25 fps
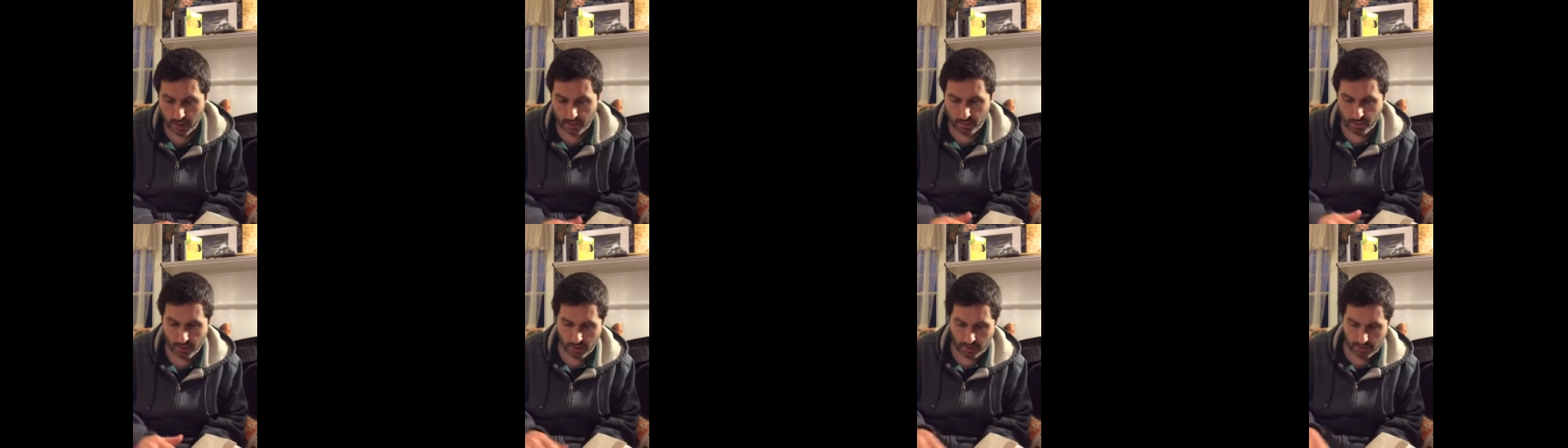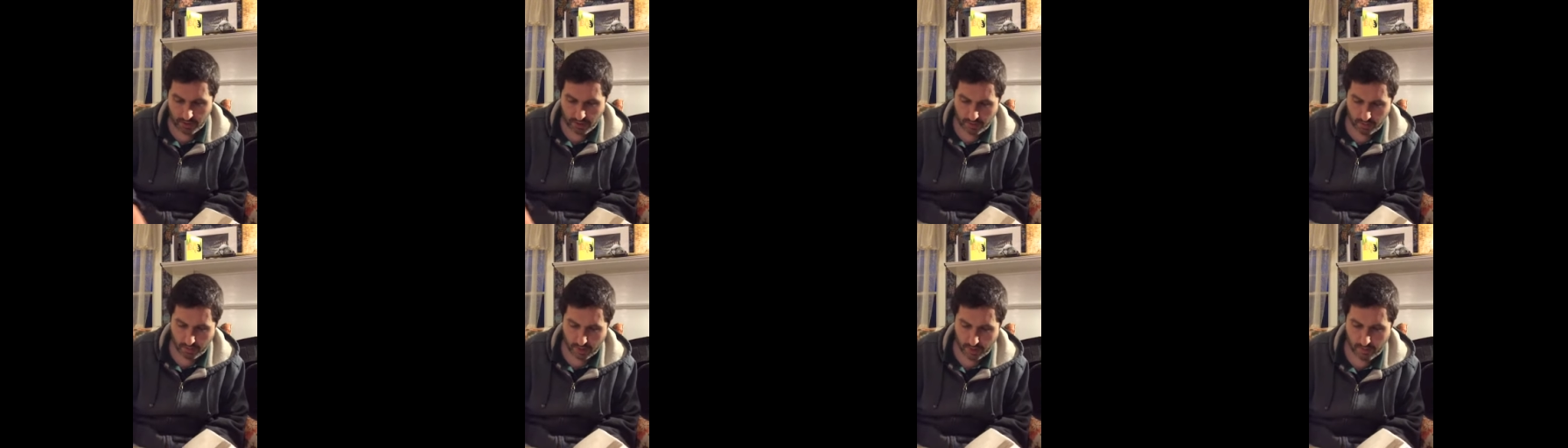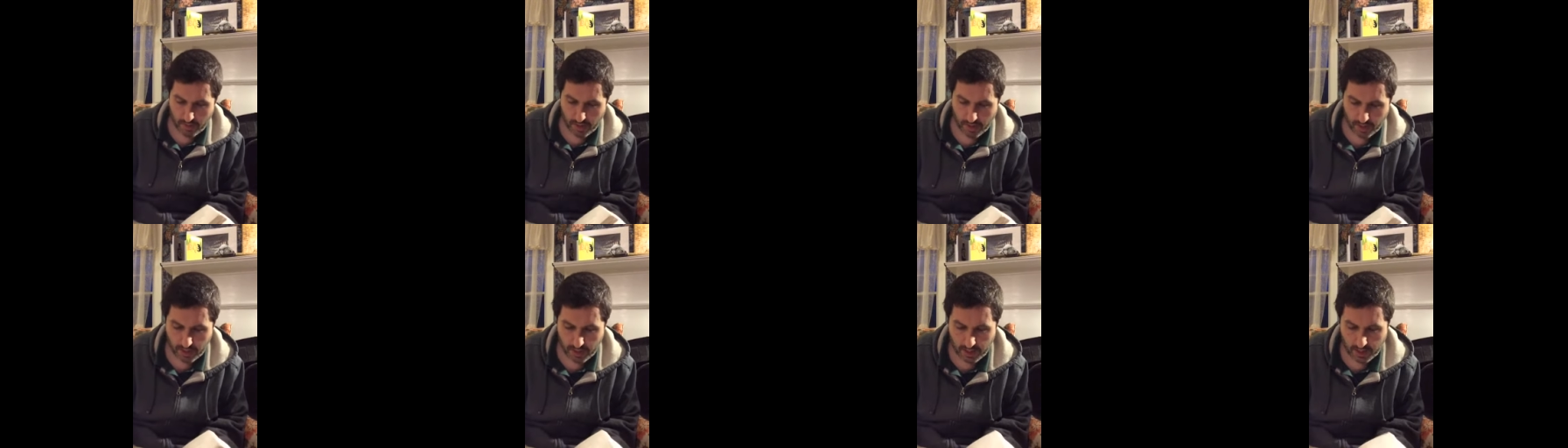Posted by
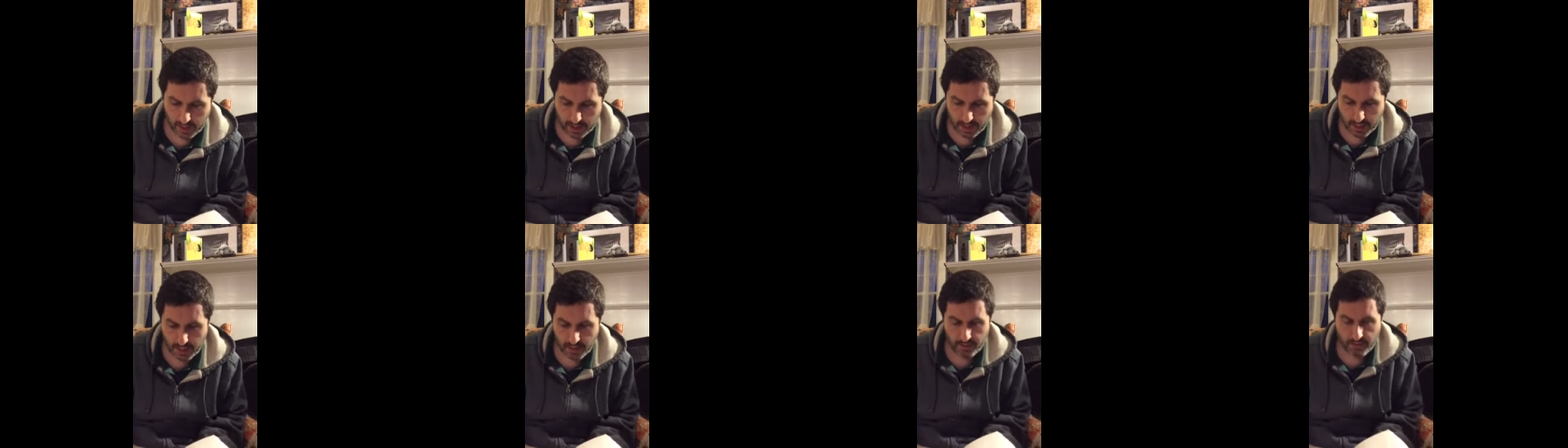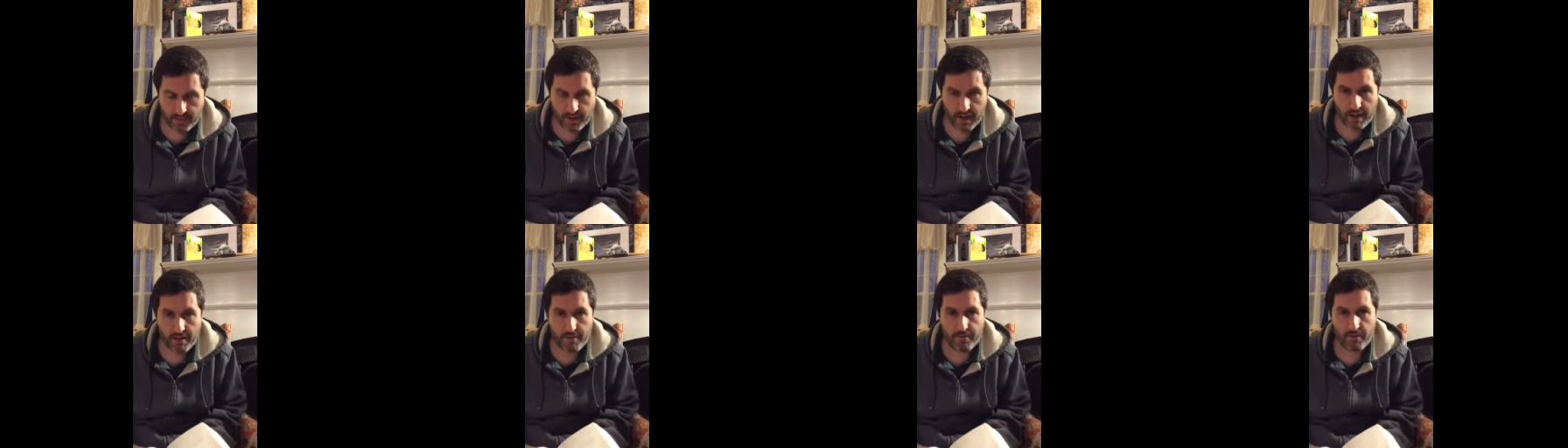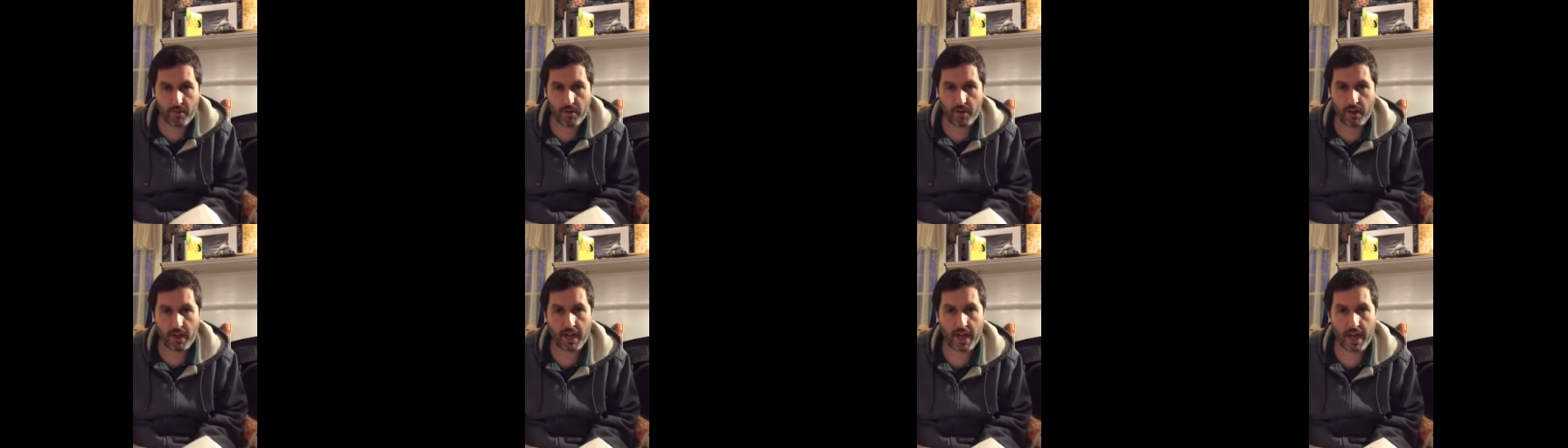Mark Huntley at
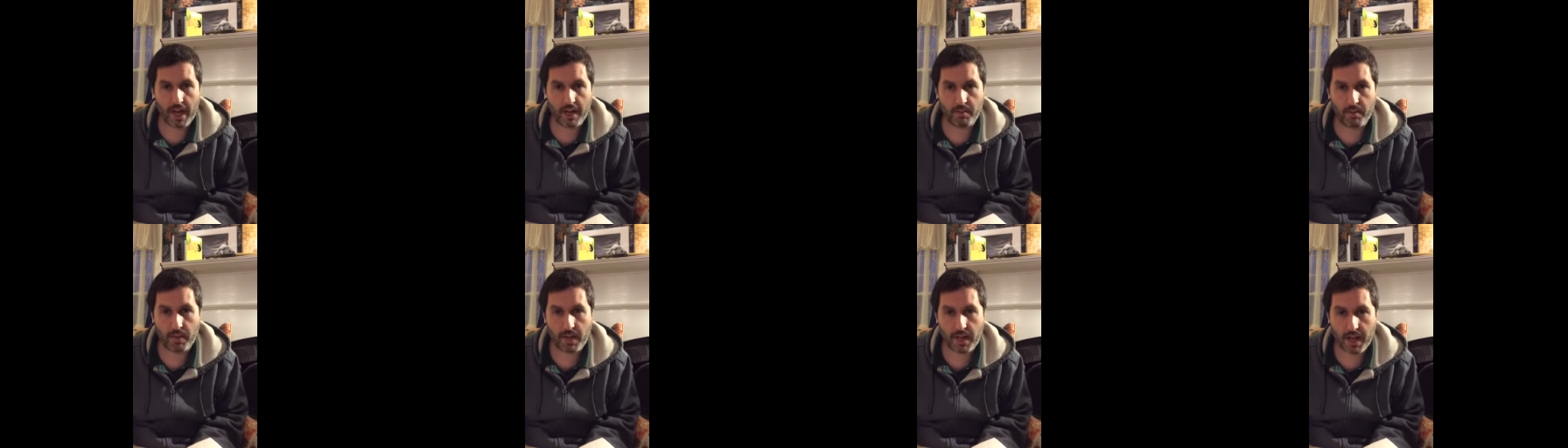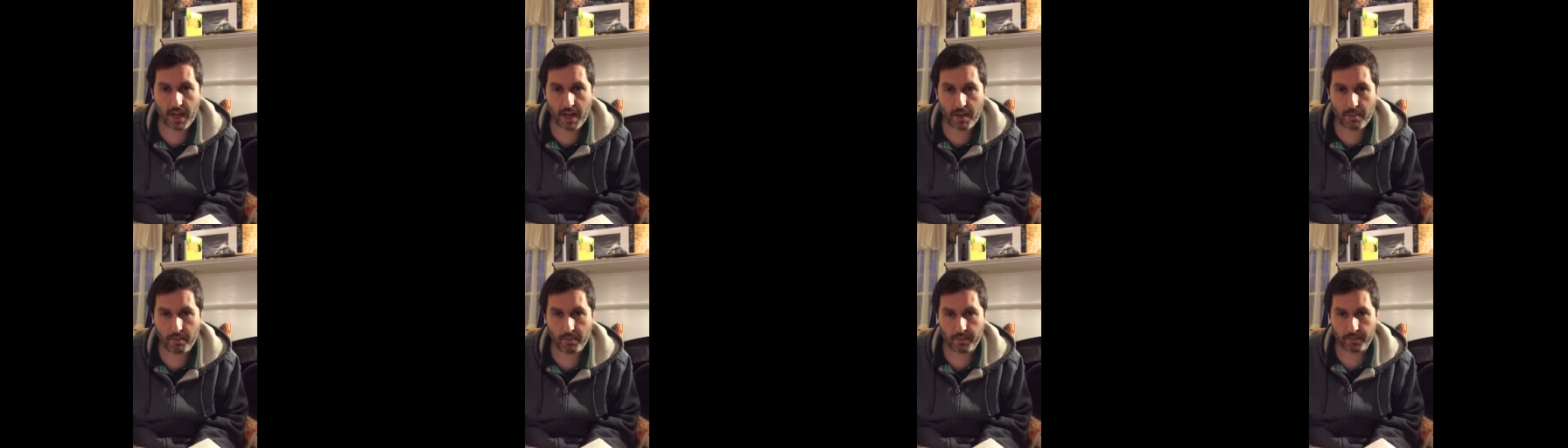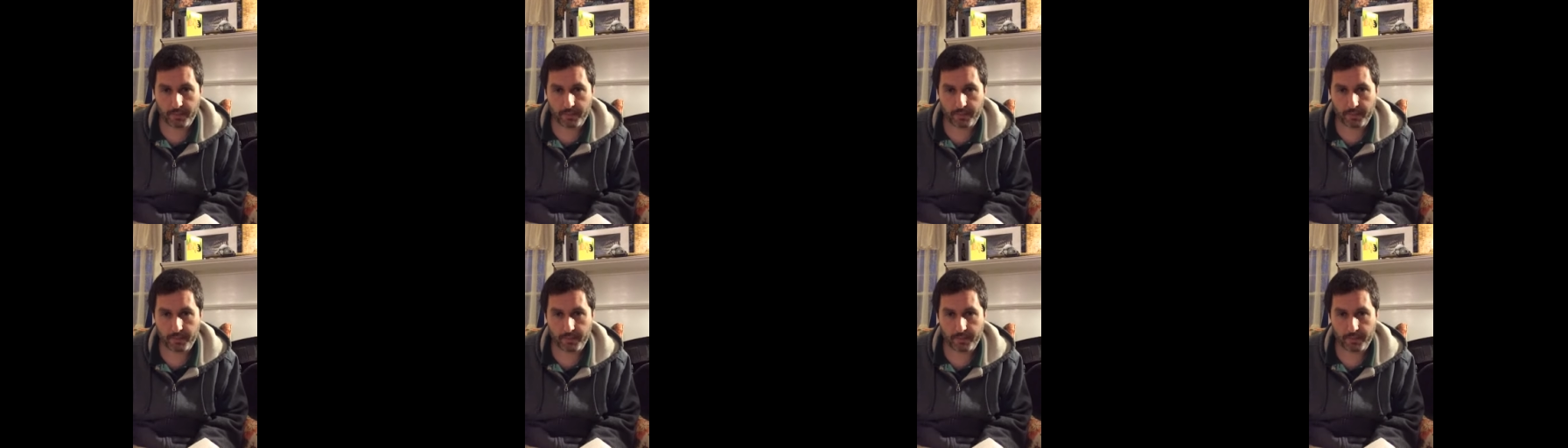5:48 p.m.